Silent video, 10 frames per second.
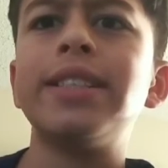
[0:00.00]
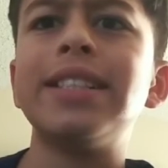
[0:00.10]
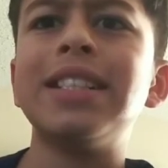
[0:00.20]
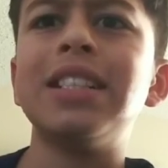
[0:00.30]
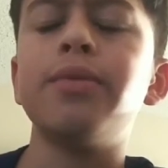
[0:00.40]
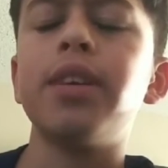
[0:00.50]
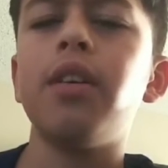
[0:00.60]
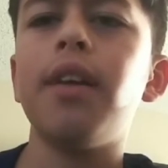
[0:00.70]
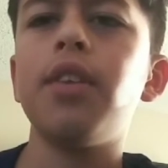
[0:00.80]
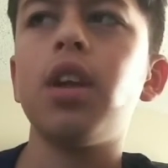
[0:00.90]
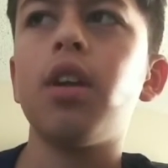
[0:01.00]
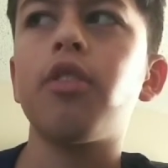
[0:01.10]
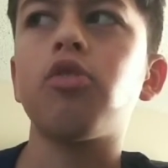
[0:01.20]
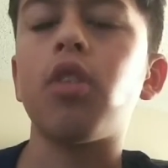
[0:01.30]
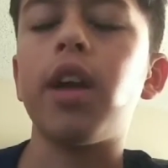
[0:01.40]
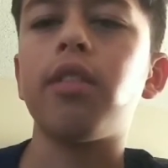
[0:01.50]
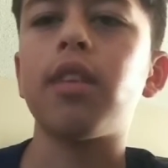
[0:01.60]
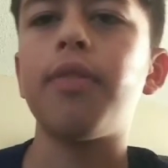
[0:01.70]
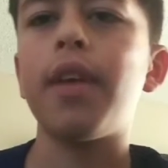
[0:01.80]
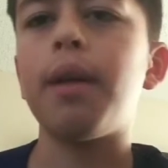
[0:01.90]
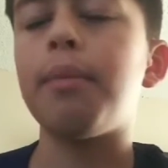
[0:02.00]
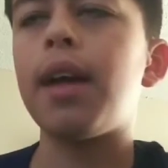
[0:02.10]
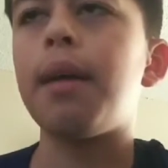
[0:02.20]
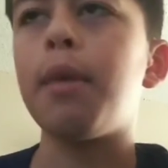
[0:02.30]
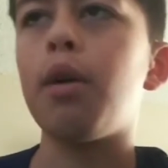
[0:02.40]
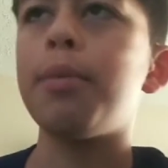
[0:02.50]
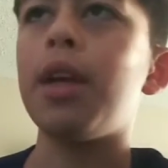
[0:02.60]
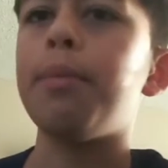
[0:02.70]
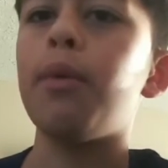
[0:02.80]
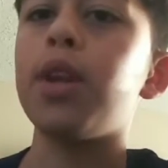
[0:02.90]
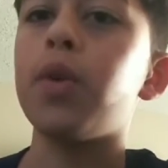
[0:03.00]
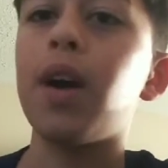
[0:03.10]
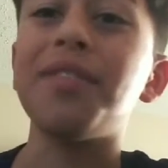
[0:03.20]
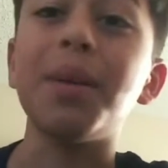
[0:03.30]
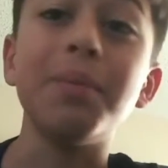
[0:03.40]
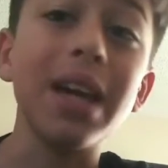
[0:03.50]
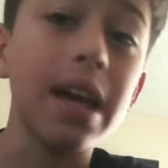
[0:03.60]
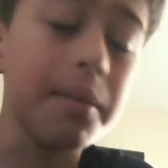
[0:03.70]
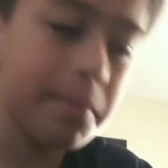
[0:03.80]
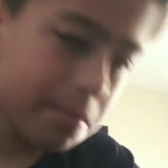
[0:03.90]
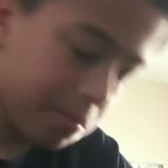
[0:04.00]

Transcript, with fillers: uh, we don't have any other trades in the MLB, but we do have NBA.